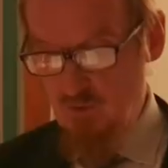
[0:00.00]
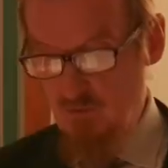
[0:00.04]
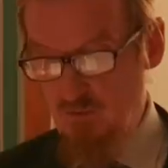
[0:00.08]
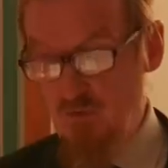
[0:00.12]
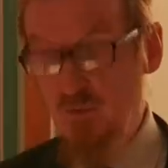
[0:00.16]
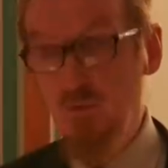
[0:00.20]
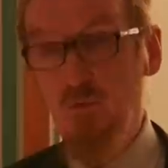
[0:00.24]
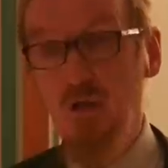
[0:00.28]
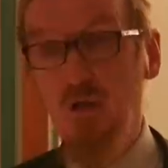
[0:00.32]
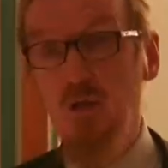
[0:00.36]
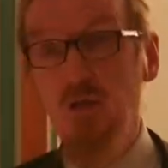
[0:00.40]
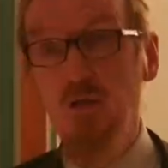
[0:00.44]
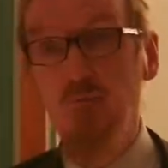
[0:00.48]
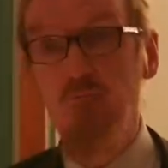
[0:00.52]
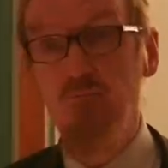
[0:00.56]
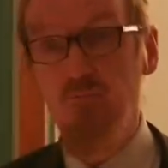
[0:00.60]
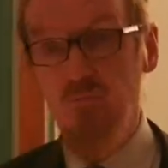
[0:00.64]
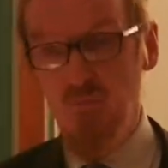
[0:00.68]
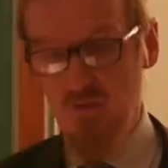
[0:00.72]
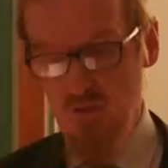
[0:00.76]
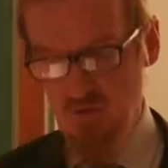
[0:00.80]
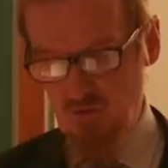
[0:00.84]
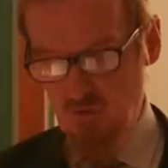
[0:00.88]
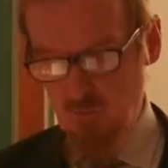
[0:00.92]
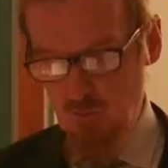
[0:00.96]
Similarly,
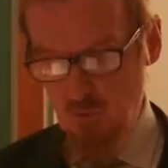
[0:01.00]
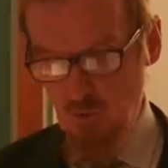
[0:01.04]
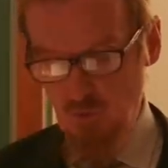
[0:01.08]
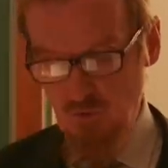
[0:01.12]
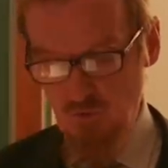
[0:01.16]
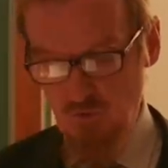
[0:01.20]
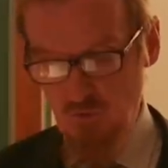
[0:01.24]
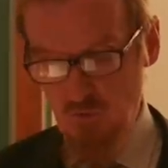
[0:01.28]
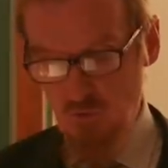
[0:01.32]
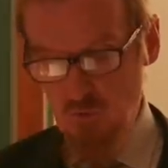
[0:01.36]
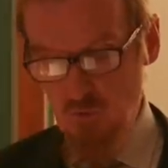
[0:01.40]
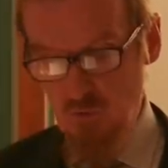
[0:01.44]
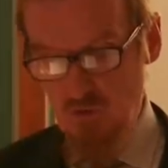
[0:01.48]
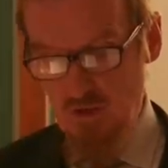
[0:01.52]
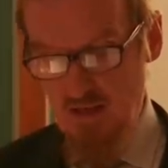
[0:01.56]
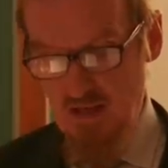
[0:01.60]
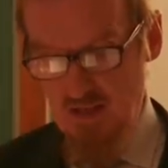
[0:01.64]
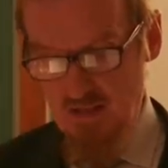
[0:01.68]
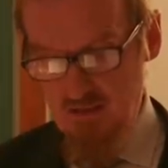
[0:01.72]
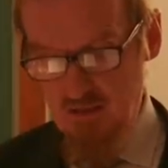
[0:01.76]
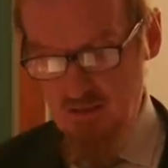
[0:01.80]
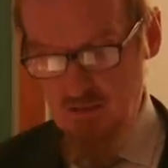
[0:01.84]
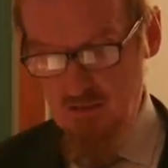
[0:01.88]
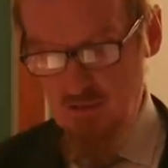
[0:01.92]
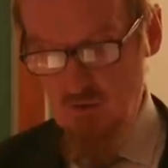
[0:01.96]
he explores the
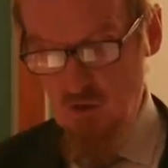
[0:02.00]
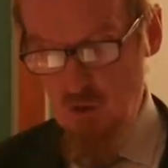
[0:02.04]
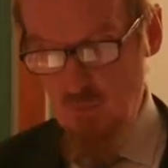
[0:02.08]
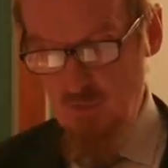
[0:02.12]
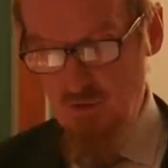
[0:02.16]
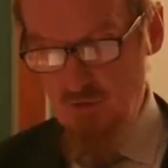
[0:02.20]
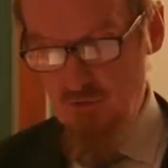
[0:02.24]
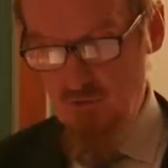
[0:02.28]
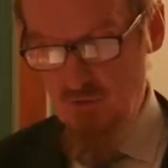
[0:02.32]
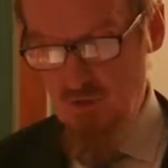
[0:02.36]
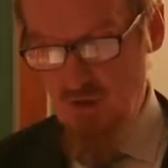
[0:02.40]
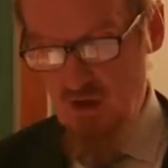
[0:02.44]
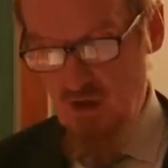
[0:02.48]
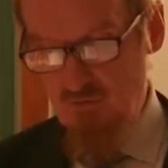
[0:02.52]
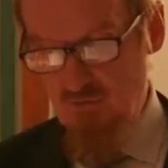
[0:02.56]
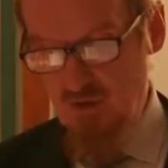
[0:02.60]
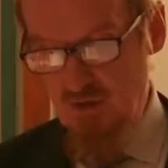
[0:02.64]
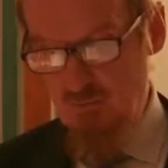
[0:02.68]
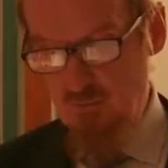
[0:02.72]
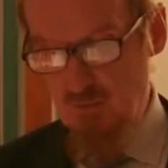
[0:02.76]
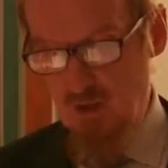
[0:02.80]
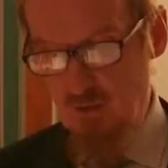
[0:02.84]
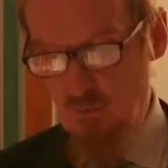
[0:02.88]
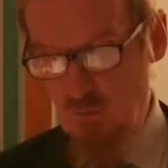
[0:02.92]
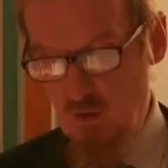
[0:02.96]
Quranic commentary of
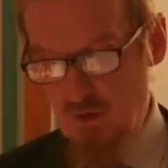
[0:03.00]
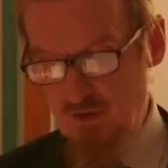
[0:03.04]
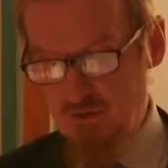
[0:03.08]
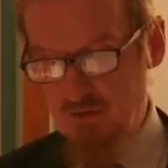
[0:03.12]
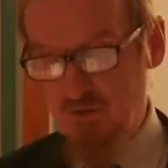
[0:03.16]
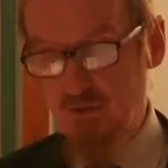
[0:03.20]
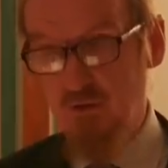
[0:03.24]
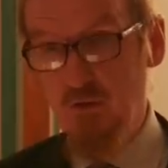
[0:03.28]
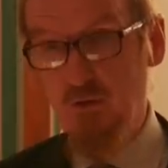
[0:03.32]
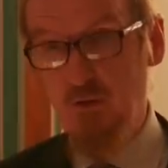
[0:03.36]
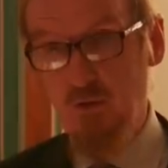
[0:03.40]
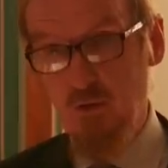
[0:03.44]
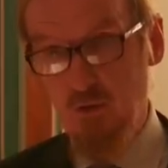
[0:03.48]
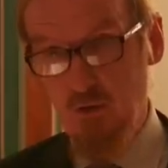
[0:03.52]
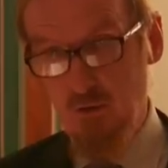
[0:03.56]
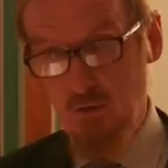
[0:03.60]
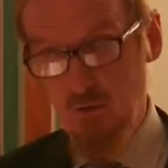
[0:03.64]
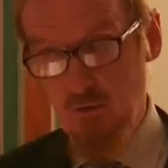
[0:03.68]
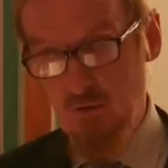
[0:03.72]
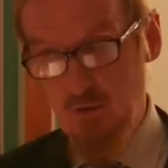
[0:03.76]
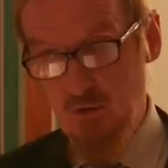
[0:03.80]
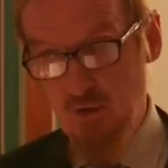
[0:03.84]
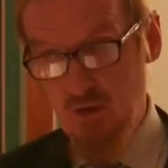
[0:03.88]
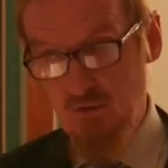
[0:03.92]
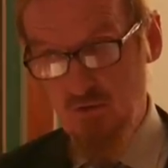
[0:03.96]
al-Mawardi,
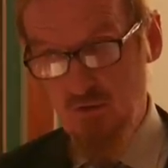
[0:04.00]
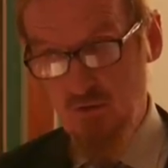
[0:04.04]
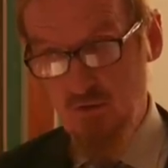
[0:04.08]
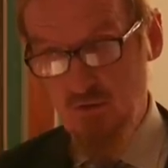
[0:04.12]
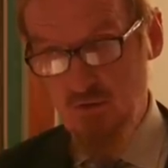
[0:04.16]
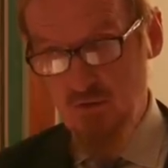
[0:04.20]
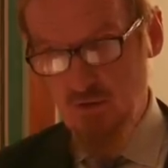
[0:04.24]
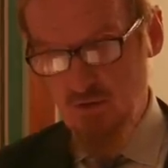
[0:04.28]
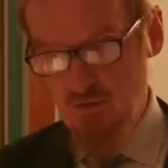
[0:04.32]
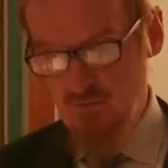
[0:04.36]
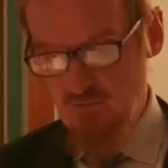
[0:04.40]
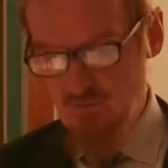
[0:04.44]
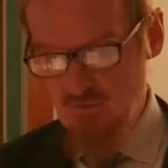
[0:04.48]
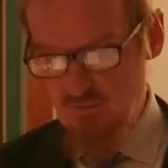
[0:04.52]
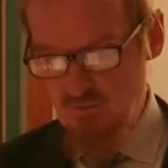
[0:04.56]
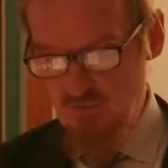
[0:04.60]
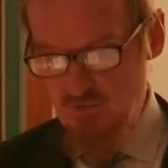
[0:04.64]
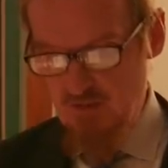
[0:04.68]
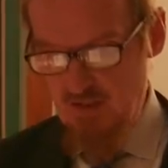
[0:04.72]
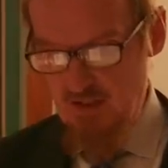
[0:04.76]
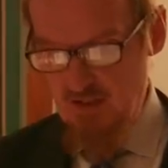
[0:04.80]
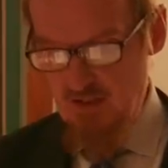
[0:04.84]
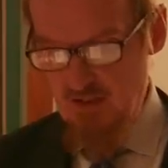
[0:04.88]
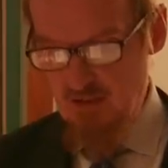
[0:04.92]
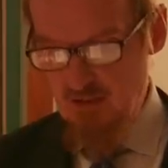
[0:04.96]
who dies in
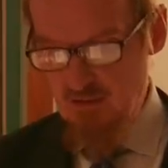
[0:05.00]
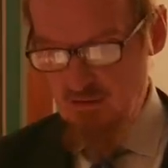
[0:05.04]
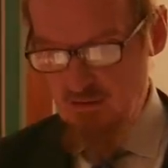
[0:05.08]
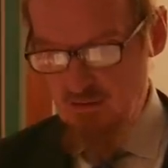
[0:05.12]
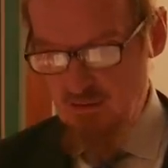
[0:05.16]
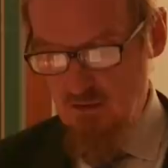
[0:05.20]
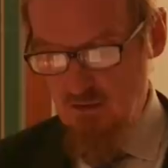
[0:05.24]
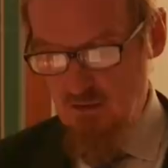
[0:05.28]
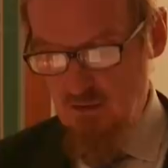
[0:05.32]
1058,